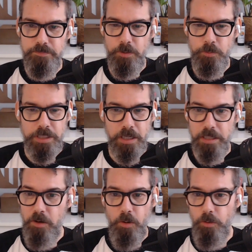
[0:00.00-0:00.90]
We
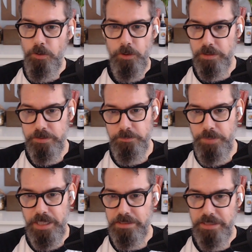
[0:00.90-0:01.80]
are all hurt
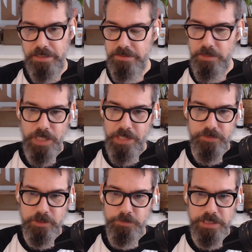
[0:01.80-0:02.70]
by things that we
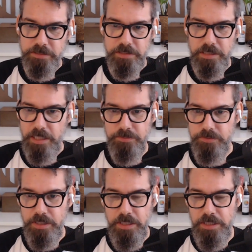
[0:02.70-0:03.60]
have experienced in life.